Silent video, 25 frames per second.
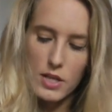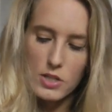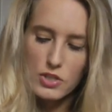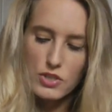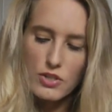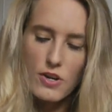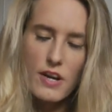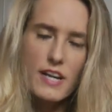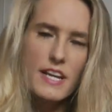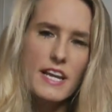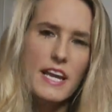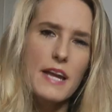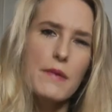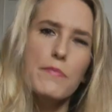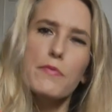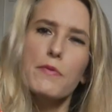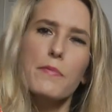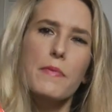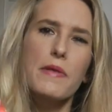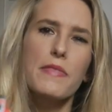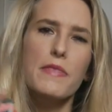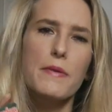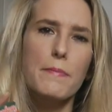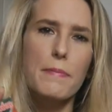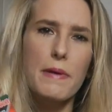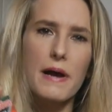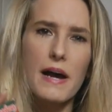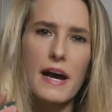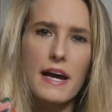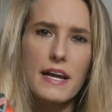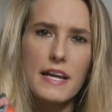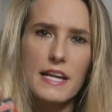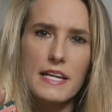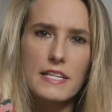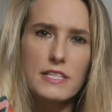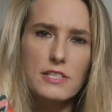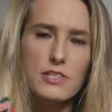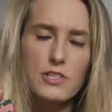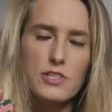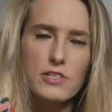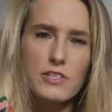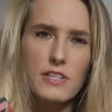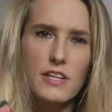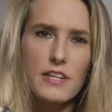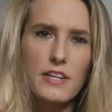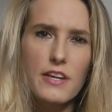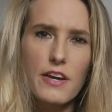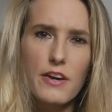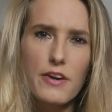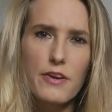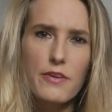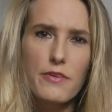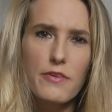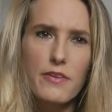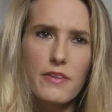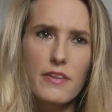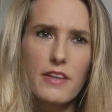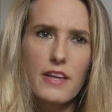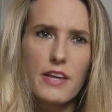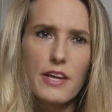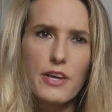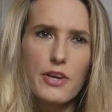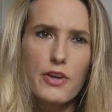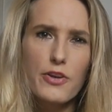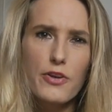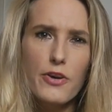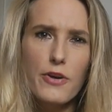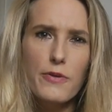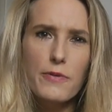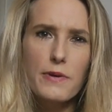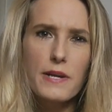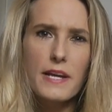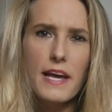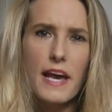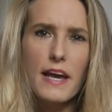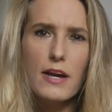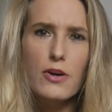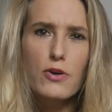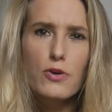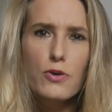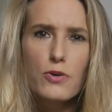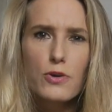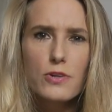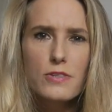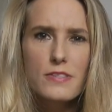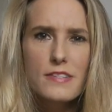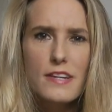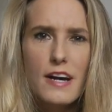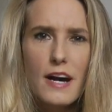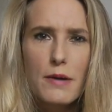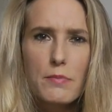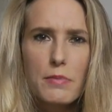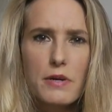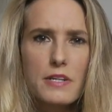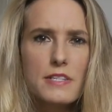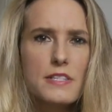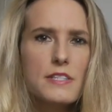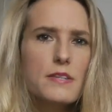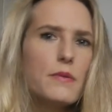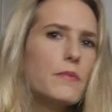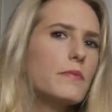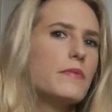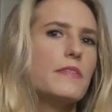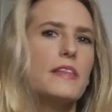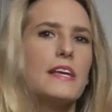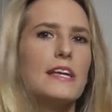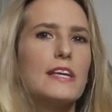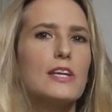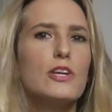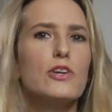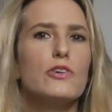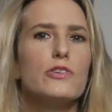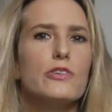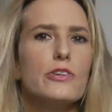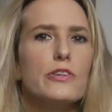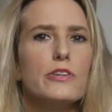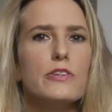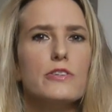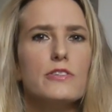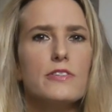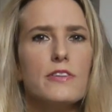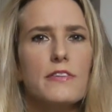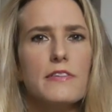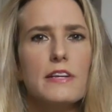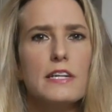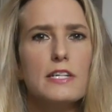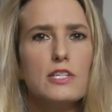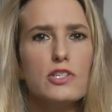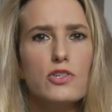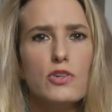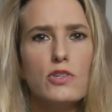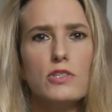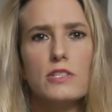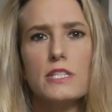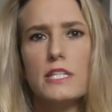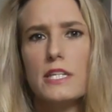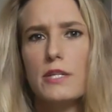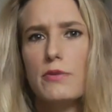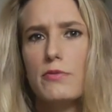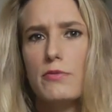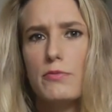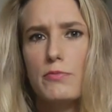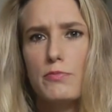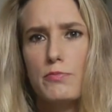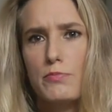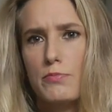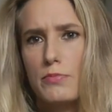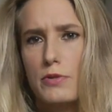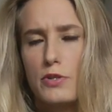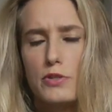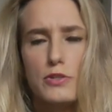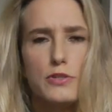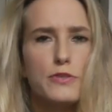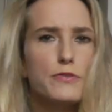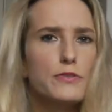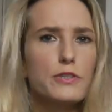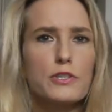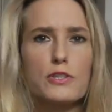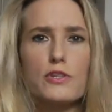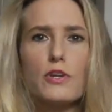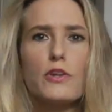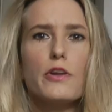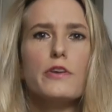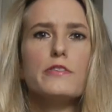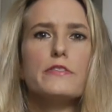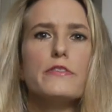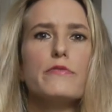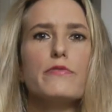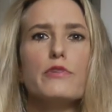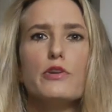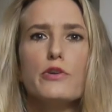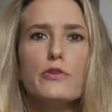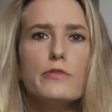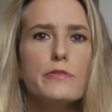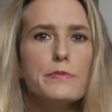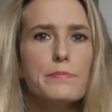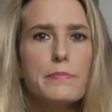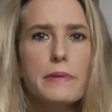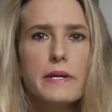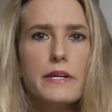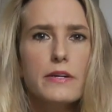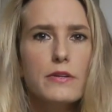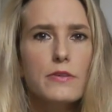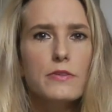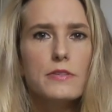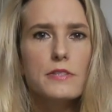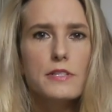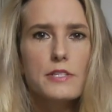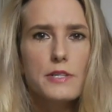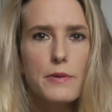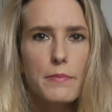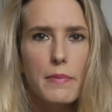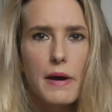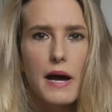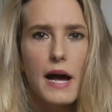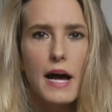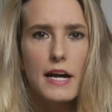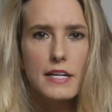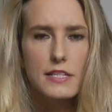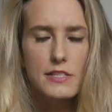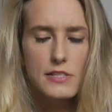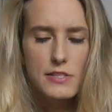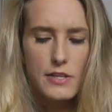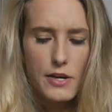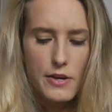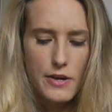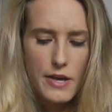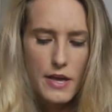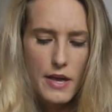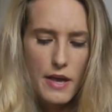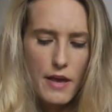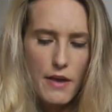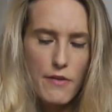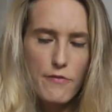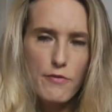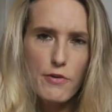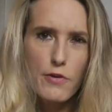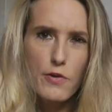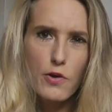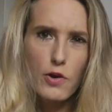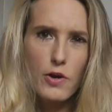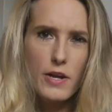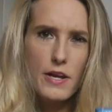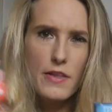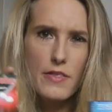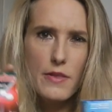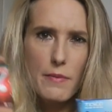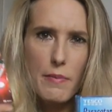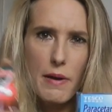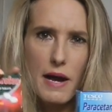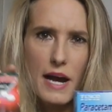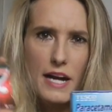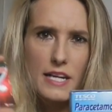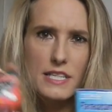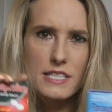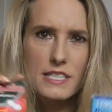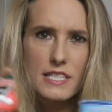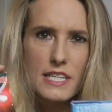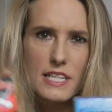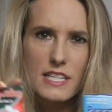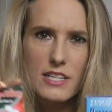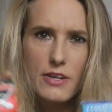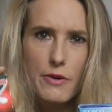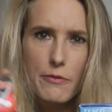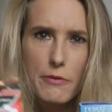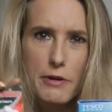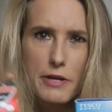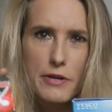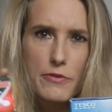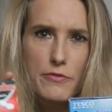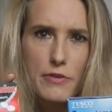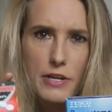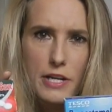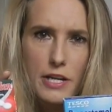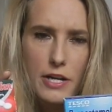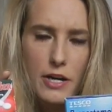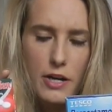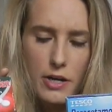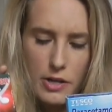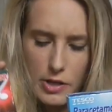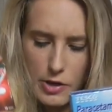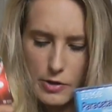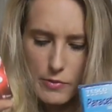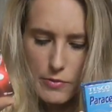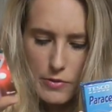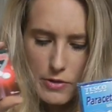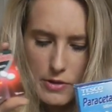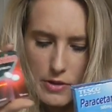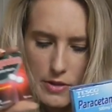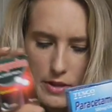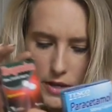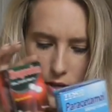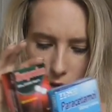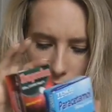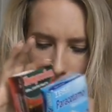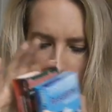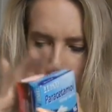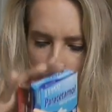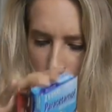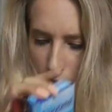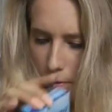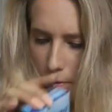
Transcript: Try and keep them in the packets, because I know you don't want to get caught out by someone thinking you're doing something dodgy because you've just got loads of loose pills in your bag. So if you've got it in the packaging, no one can really argue with you there.